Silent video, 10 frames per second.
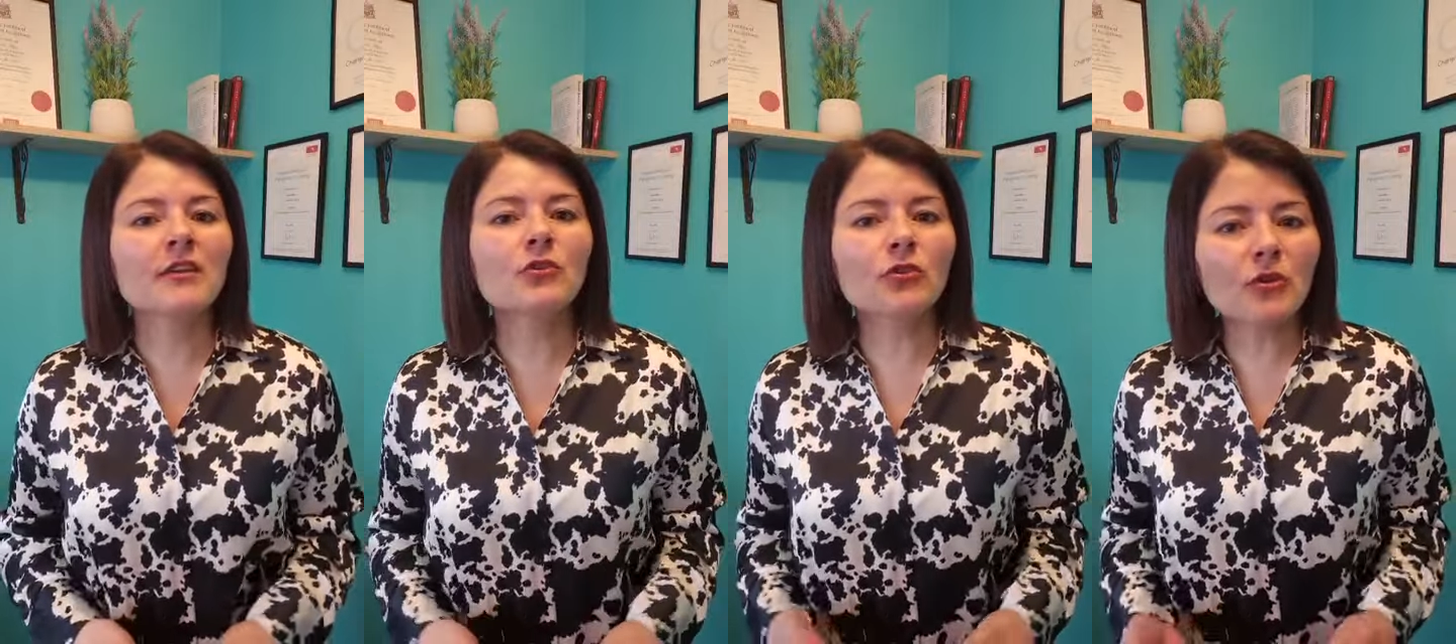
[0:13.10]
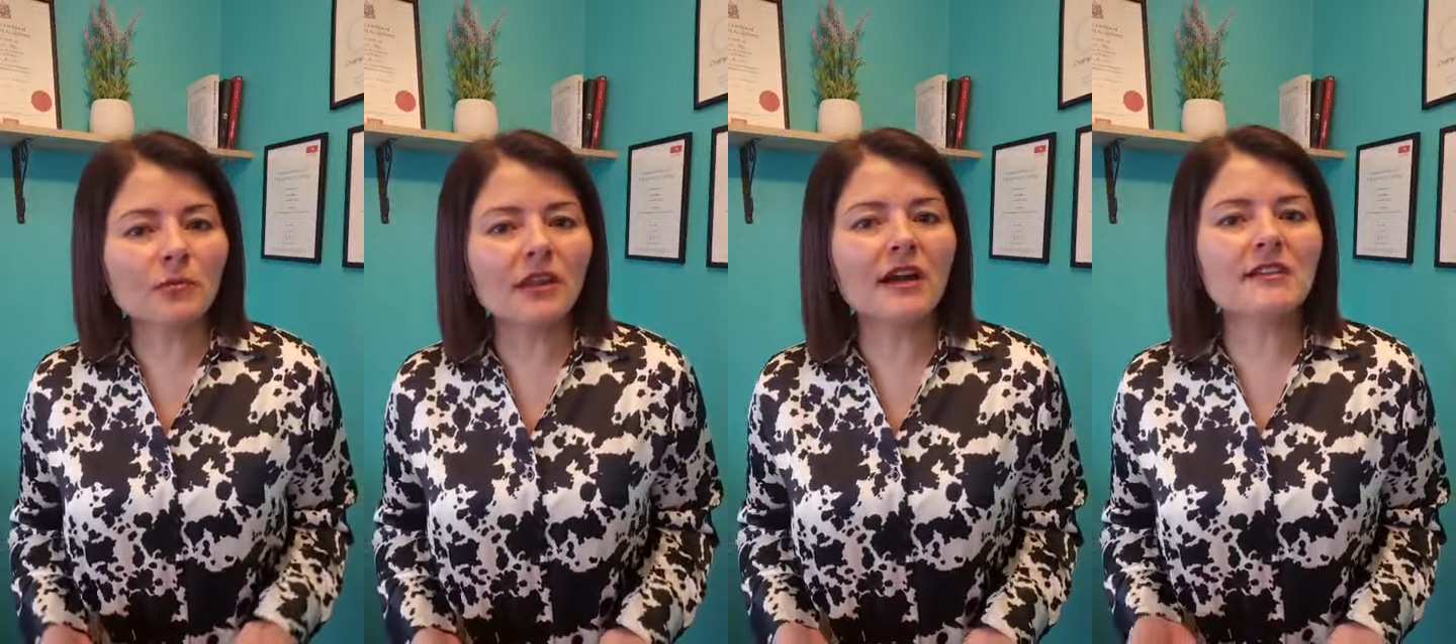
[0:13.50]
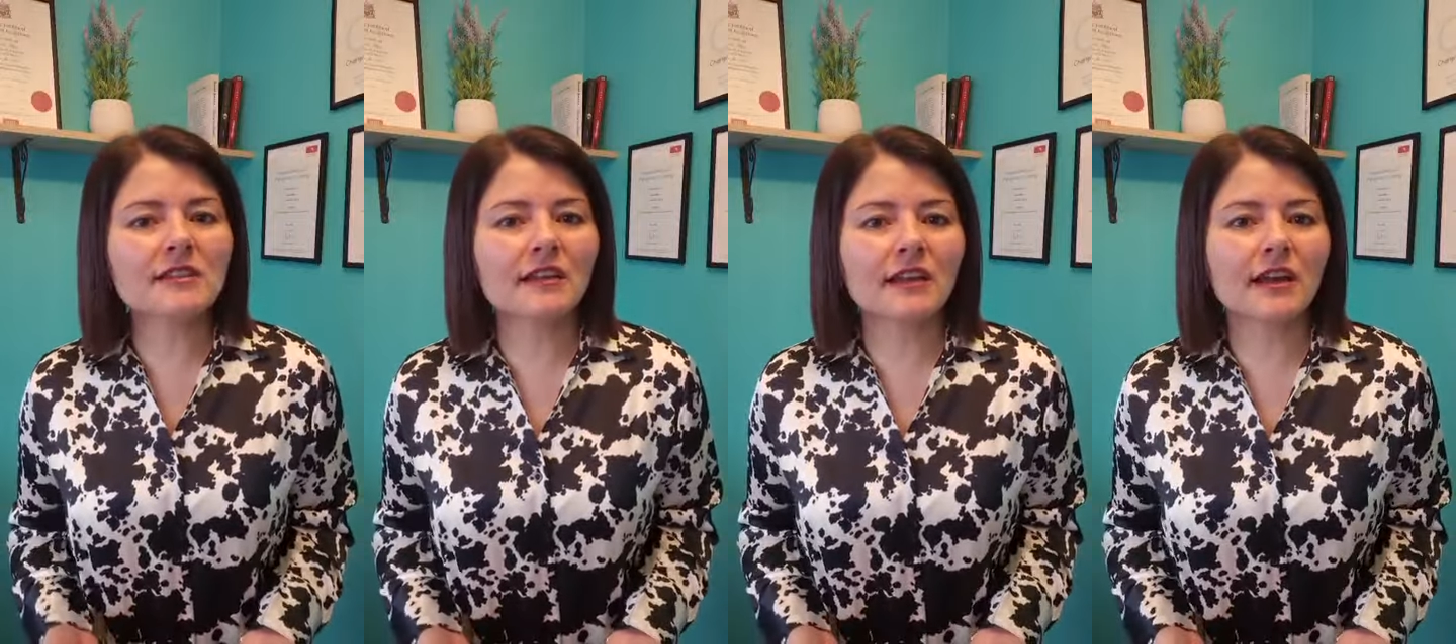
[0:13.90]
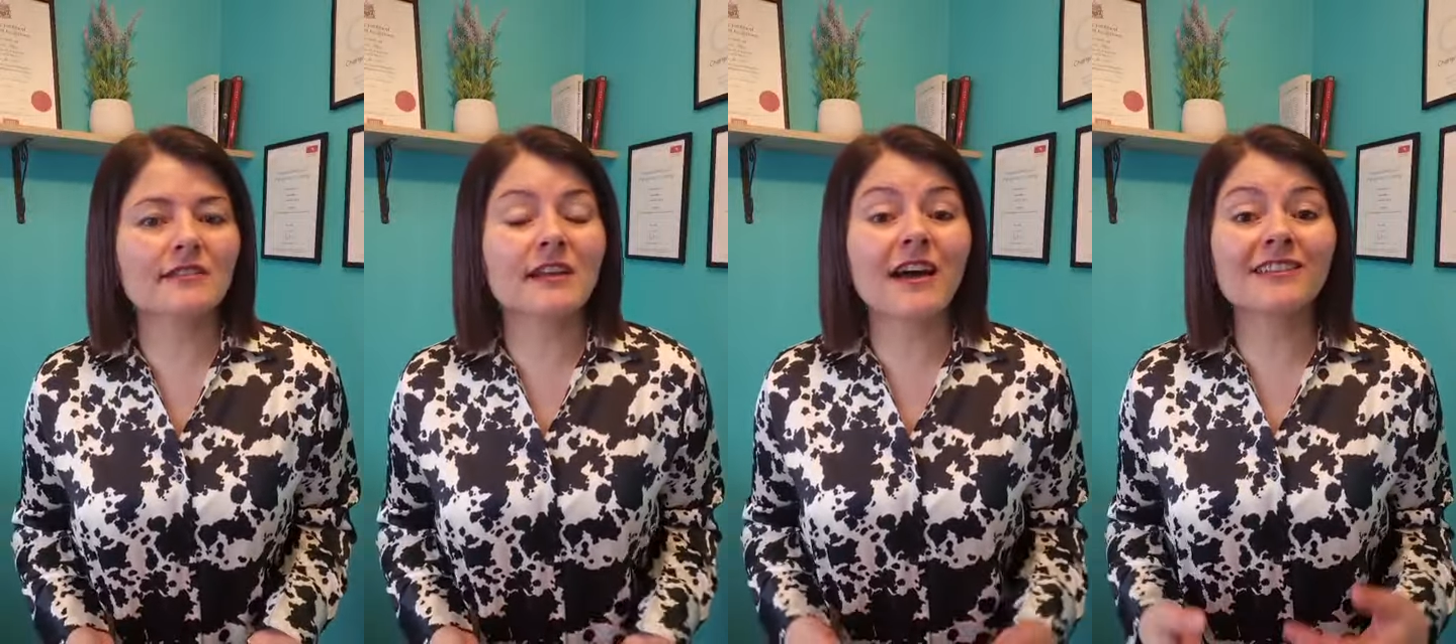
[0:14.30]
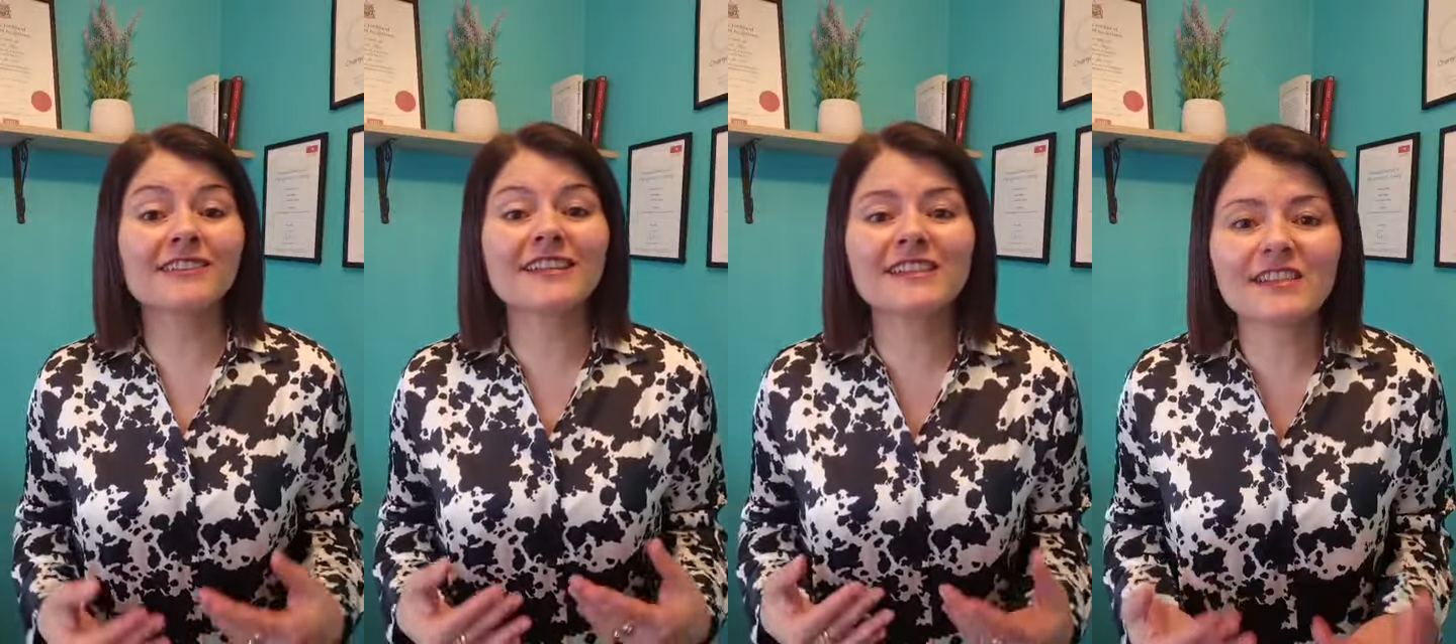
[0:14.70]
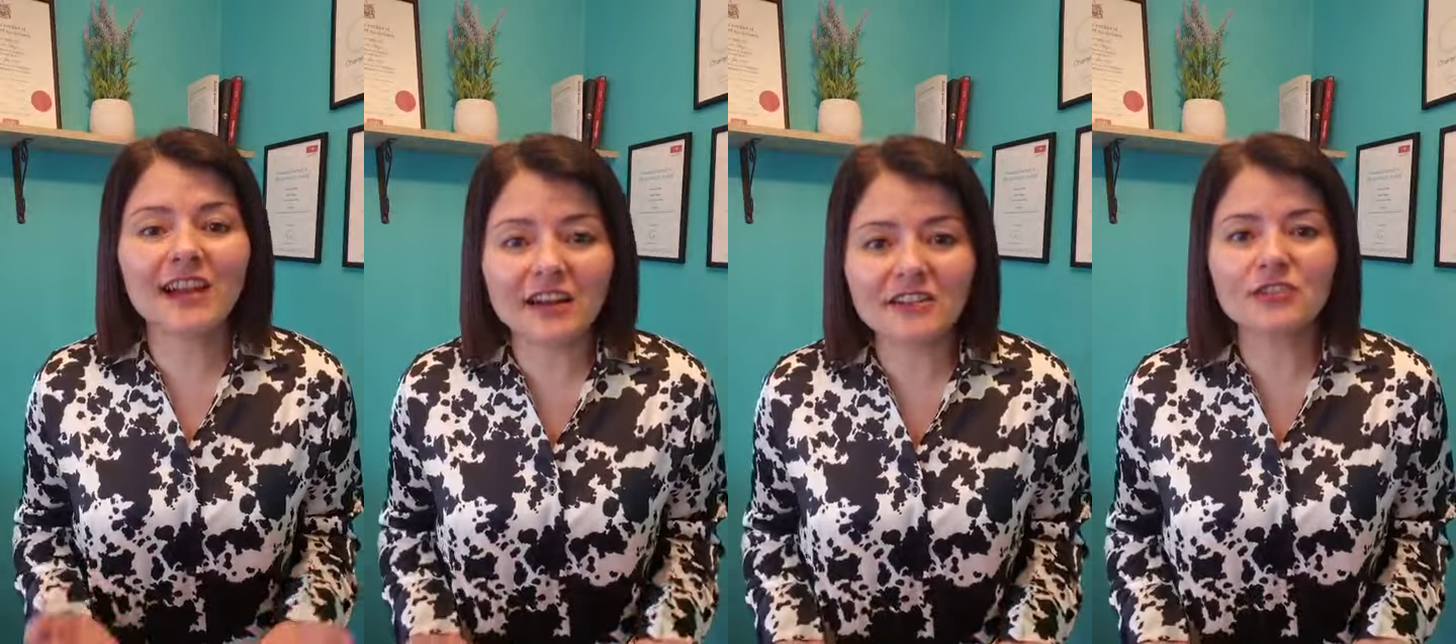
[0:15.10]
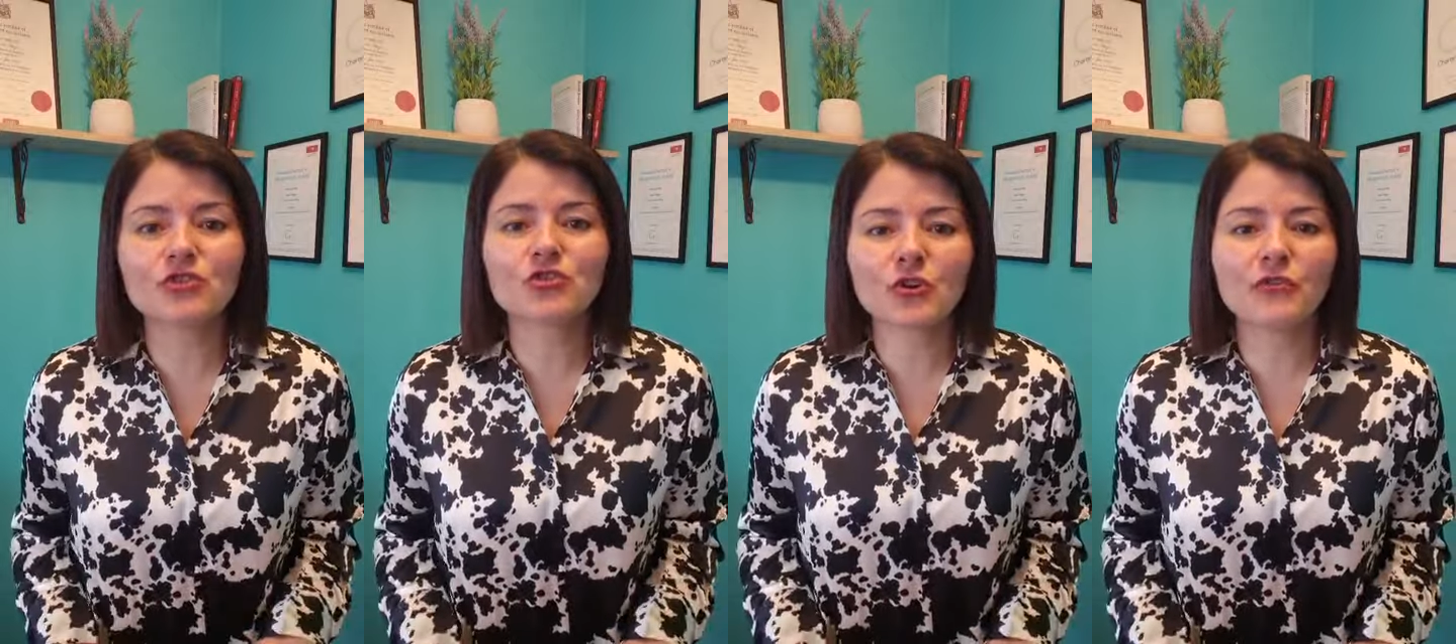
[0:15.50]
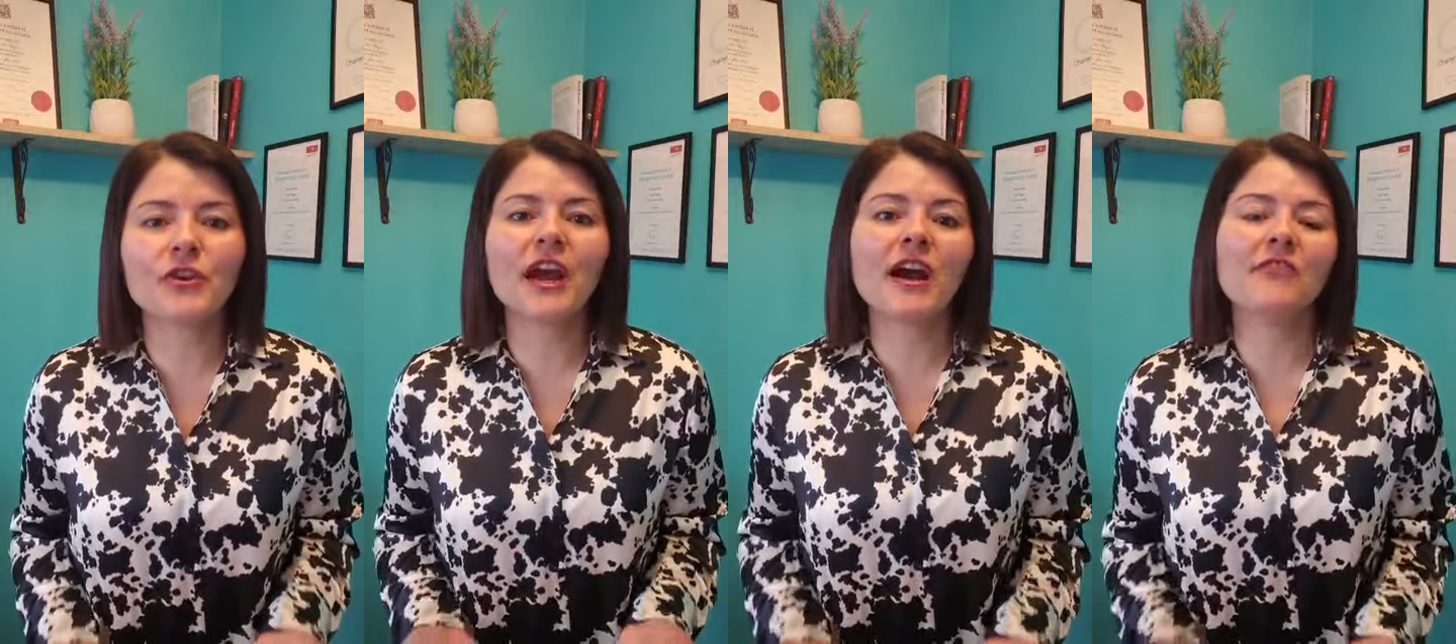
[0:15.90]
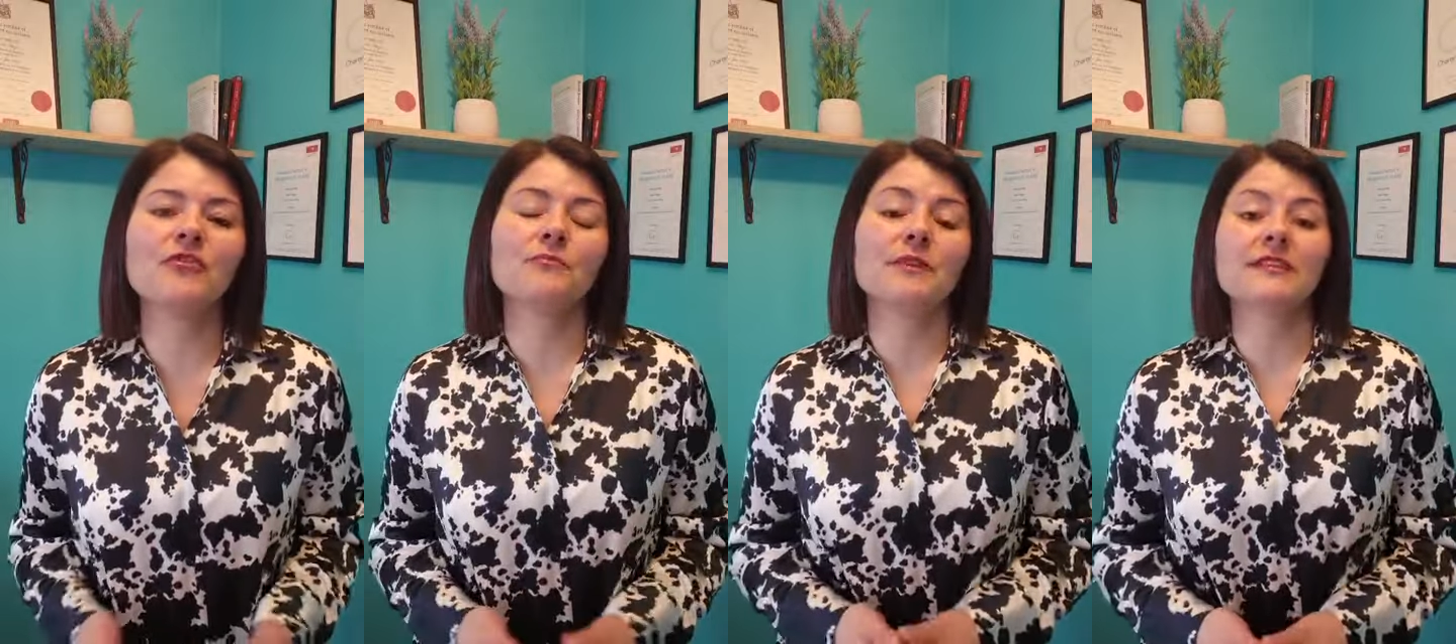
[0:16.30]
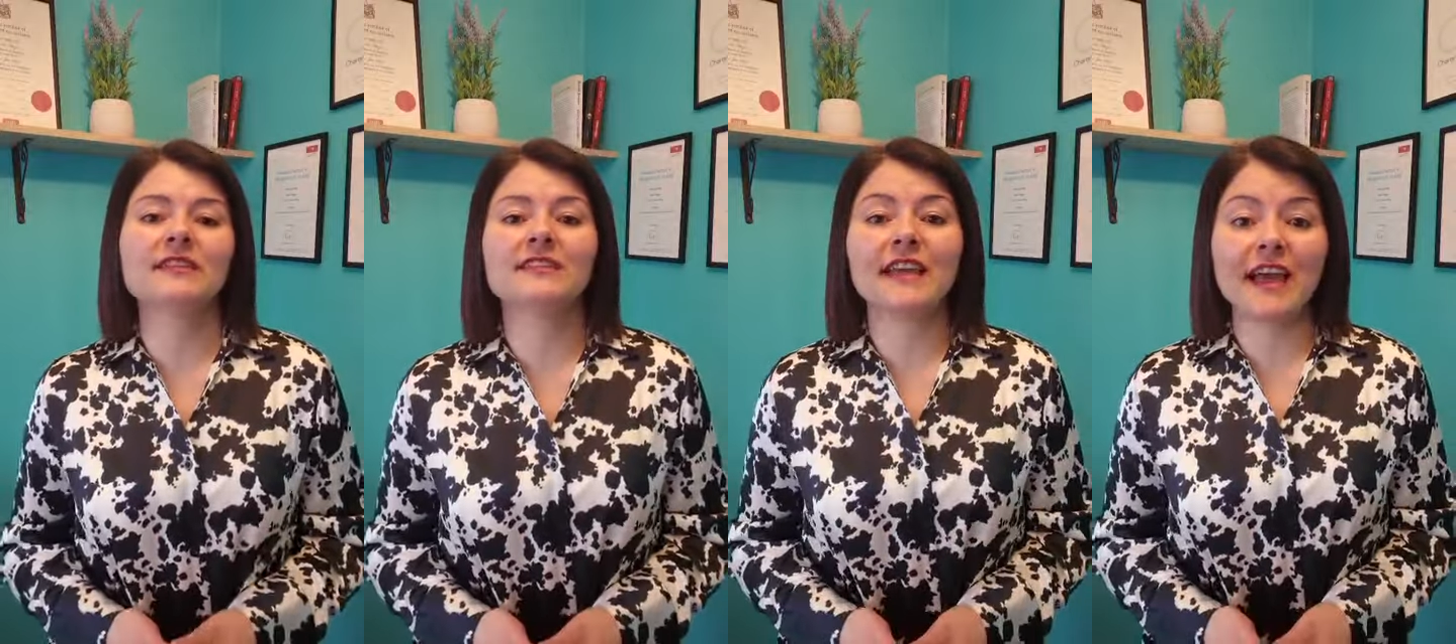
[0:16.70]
Your compliance accounts are designed to show you how your business